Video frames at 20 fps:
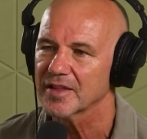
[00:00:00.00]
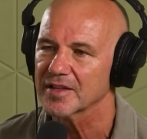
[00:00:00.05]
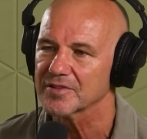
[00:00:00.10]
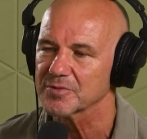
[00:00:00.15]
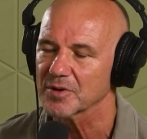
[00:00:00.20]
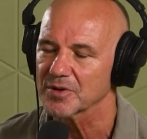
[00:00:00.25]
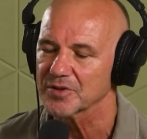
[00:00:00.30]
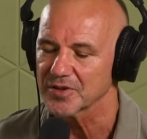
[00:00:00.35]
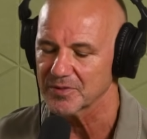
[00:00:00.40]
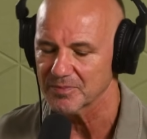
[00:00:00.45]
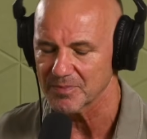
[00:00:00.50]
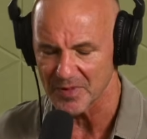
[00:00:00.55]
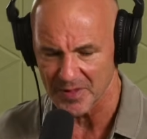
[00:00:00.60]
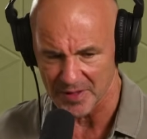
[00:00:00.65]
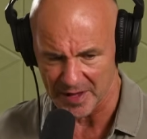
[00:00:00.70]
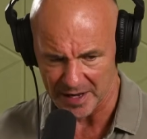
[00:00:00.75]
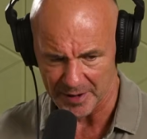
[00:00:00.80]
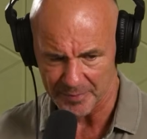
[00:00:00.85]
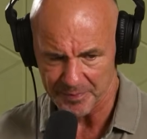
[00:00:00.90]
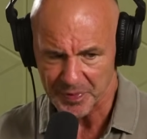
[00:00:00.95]
That's what you're
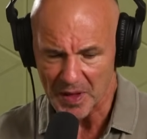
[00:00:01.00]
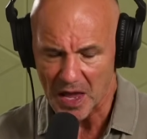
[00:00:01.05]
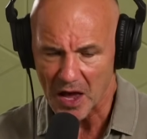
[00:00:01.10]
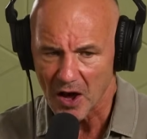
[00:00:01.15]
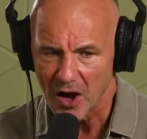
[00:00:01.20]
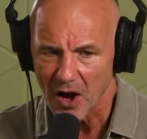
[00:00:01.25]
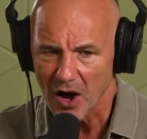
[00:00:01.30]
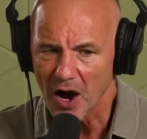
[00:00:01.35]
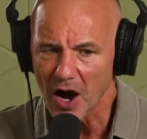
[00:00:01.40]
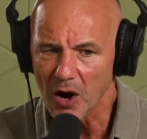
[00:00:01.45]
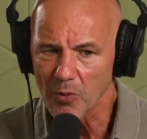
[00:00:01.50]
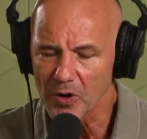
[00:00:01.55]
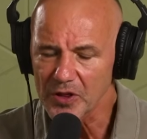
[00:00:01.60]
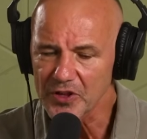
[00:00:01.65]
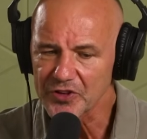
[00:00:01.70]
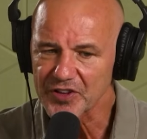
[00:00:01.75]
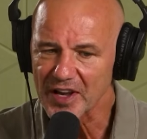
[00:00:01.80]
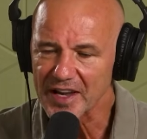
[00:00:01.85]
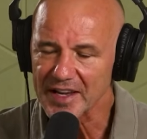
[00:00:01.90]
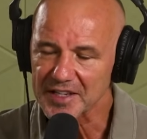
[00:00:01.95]
there. I
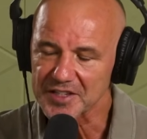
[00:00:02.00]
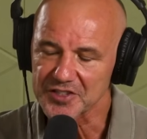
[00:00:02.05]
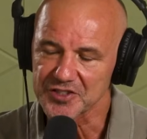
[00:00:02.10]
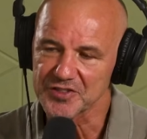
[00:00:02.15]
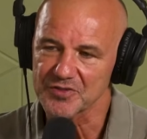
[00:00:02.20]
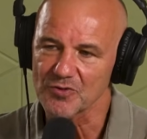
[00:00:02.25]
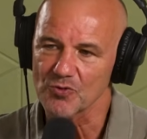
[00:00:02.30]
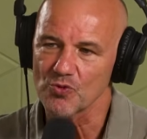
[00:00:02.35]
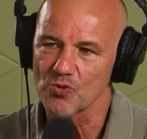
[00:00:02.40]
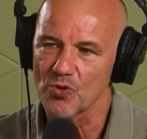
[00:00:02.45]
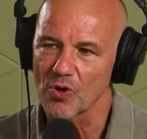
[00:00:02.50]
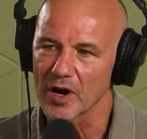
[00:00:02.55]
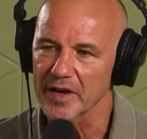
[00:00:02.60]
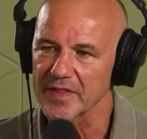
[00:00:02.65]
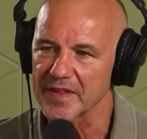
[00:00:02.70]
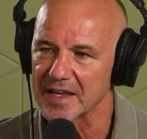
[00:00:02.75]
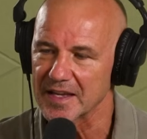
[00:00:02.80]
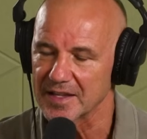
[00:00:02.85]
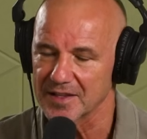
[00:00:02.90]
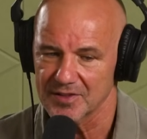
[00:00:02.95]
want to take us
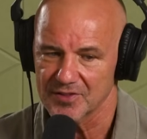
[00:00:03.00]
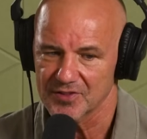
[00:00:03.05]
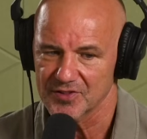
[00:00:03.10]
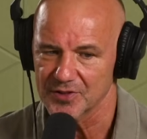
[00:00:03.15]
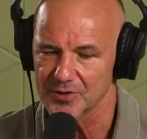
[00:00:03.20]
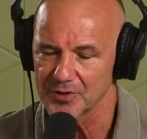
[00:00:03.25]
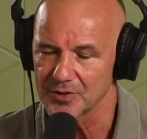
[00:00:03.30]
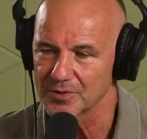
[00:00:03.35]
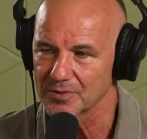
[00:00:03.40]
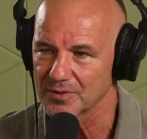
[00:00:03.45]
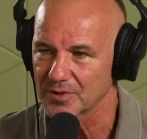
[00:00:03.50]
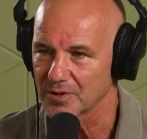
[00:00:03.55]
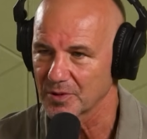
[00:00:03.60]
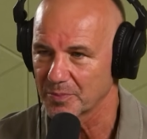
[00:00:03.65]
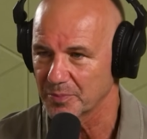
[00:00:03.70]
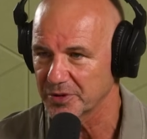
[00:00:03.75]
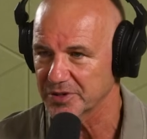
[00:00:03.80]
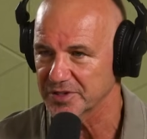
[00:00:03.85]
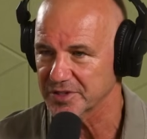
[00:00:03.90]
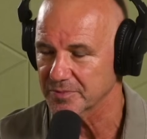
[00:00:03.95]
right into
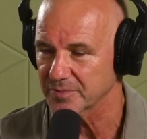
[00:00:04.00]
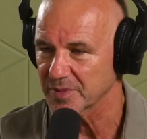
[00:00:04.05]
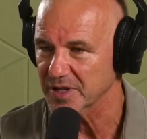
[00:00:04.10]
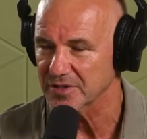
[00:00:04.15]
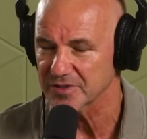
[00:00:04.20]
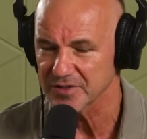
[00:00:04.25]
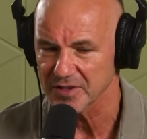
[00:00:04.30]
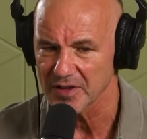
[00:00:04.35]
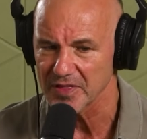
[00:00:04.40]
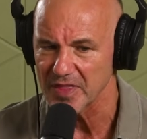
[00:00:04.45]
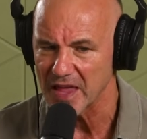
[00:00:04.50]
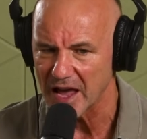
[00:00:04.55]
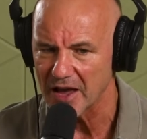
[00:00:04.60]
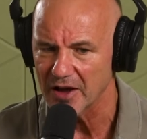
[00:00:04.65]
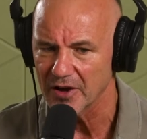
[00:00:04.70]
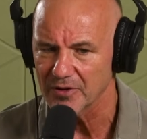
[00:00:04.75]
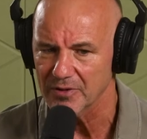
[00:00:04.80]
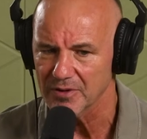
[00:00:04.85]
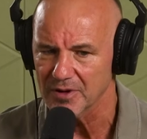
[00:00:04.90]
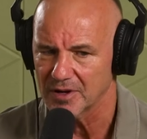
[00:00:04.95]
the prison, because I
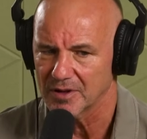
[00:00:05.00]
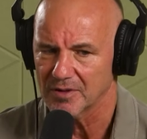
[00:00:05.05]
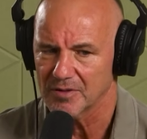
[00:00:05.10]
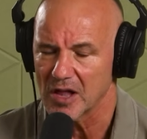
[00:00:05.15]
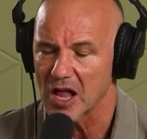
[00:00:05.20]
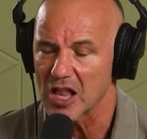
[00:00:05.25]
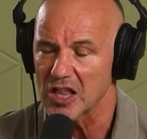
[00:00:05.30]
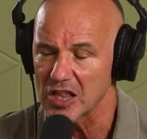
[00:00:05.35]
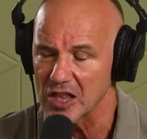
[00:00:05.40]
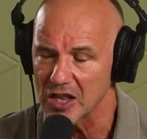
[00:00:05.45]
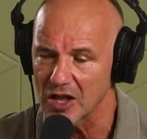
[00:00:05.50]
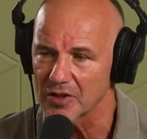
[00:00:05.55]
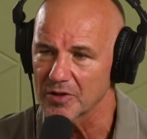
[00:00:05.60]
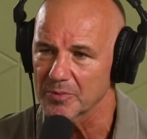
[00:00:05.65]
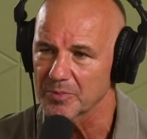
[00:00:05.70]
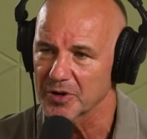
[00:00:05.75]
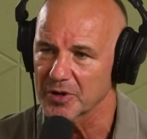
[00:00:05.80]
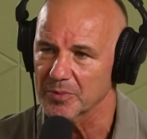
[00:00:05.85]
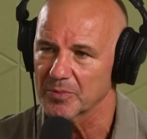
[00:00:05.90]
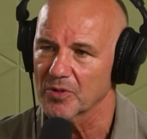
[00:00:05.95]
know a lot
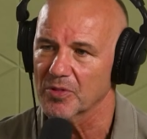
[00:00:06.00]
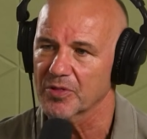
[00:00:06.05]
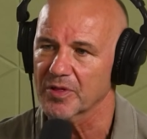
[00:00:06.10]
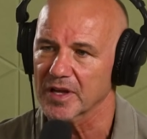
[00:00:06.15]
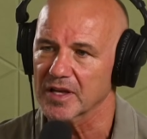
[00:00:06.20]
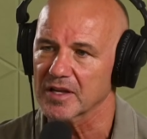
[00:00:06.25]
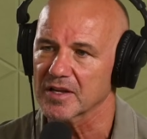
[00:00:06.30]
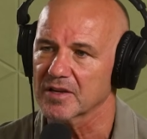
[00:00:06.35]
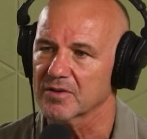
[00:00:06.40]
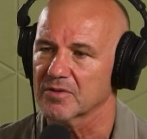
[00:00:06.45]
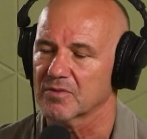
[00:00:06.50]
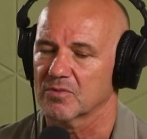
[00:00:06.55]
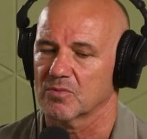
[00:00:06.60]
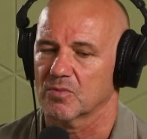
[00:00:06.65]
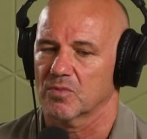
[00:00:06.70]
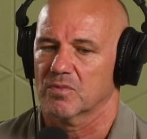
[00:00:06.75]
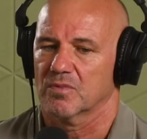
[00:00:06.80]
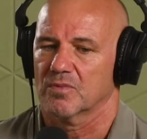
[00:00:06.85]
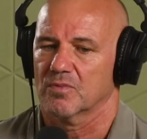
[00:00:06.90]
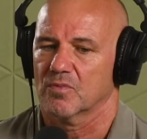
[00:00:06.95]
of people think,
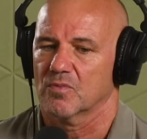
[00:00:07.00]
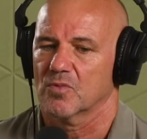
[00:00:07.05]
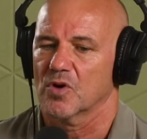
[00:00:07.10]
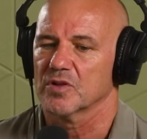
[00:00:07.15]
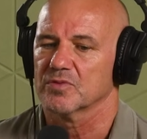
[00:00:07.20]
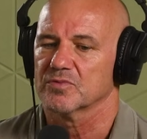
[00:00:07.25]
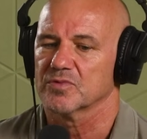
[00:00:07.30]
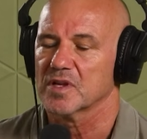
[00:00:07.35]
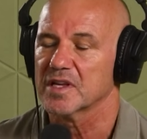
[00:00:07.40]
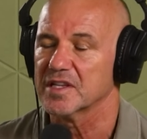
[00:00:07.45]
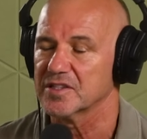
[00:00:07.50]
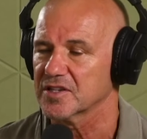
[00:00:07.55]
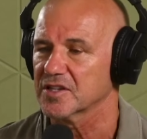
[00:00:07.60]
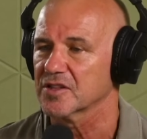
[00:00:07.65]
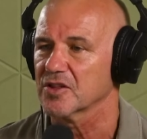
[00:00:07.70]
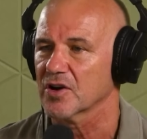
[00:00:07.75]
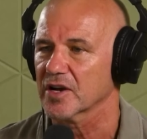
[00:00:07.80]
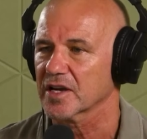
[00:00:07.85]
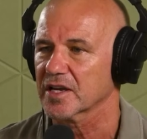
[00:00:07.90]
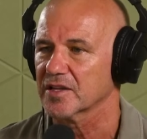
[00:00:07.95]
what is
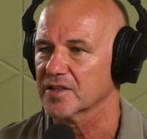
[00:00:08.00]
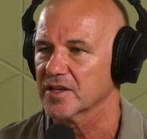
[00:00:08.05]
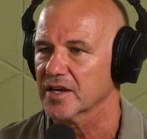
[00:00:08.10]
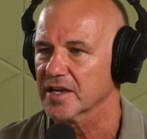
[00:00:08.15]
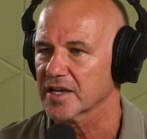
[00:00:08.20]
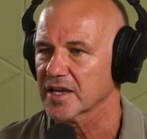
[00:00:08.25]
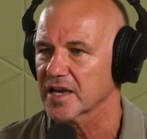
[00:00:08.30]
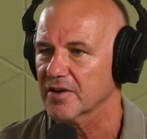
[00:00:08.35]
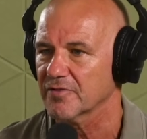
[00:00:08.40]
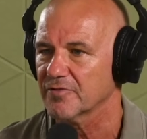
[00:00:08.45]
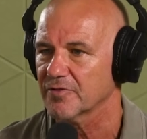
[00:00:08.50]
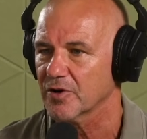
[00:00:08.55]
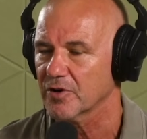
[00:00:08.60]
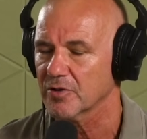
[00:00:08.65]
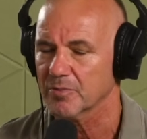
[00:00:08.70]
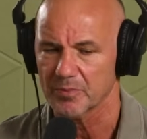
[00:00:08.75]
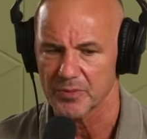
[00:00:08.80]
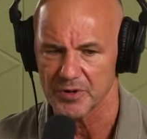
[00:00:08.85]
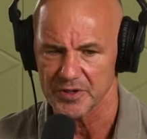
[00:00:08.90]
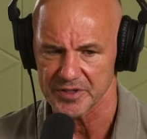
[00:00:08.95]
it like in a
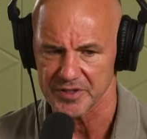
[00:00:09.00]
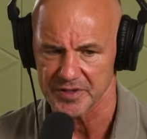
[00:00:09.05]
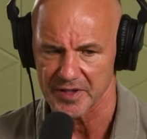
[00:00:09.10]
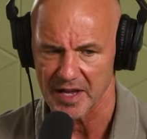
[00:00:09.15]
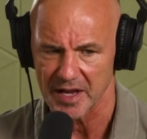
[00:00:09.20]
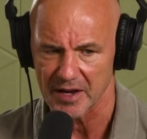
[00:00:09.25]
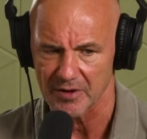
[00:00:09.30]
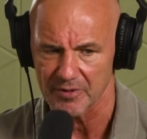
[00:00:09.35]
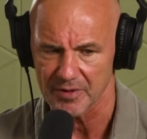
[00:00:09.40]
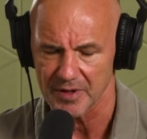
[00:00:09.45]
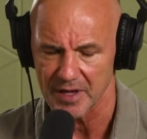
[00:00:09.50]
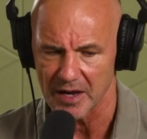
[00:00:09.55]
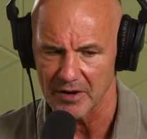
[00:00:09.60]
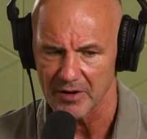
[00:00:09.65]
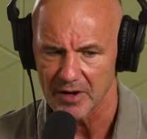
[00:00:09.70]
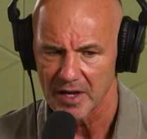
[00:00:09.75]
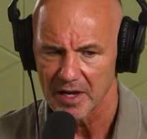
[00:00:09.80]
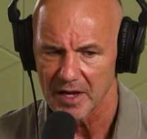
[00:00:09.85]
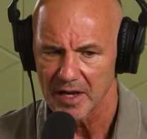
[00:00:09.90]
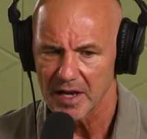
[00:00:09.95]
foreign prison? Now,
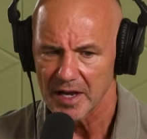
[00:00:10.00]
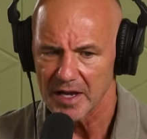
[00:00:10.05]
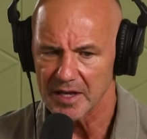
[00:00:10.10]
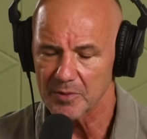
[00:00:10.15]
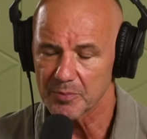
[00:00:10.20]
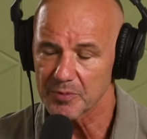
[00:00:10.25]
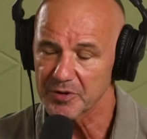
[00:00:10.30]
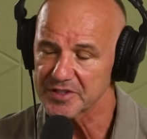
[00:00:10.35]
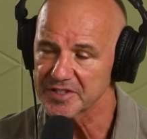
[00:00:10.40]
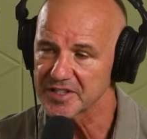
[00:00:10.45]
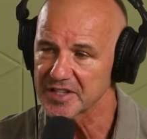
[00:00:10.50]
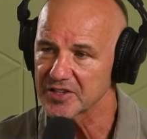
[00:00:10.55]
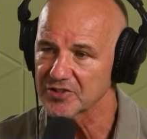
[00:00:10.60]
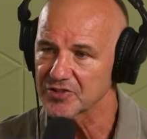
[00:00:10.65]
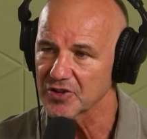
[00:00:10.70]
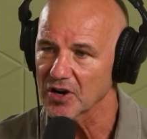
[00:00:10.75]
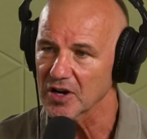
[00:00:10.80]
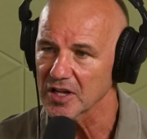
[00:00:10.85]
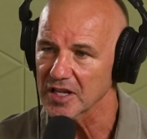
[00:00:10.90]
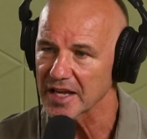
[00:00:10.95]
in a prison in
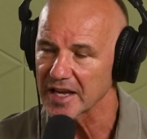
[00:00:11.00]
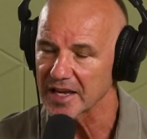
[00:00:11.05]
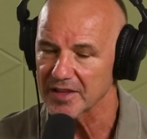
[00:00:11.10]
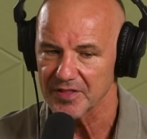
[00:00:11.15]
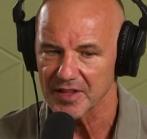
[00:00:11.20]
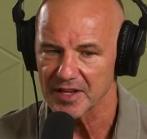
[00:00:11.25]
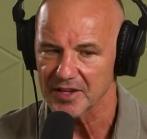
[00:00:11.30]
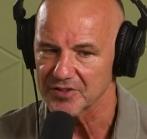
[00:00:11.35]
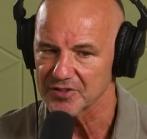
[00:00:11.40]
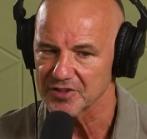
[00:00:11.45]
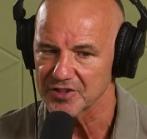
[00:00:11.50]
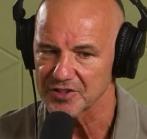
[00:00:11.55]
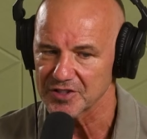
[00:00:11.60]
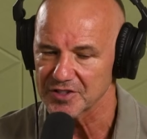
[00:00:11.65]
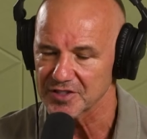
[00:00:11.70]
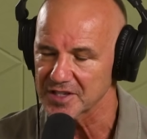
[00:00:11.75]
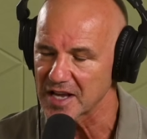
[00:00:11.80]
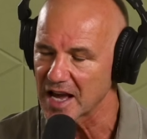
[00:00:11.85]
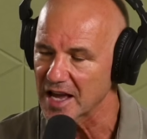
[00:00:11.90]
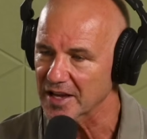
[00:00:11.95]
Thailand, the
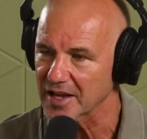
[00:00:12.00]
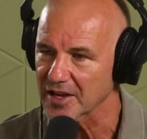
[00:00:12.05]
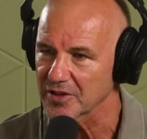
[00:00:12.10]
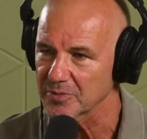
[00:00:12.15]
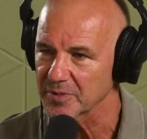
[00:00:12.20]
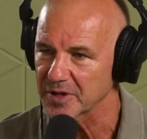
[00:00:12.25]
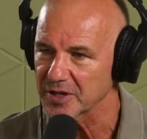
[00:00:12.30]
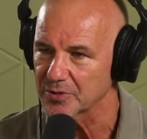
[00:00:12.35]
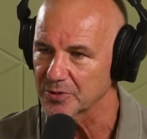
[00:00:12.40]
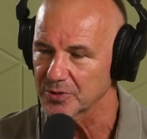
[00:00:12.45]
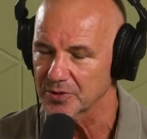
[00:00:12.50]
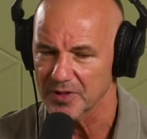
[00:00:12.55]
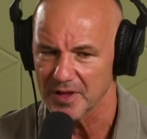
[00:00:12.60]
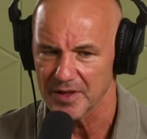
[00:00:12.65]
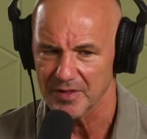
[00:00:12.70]
conditions aren't going to be good.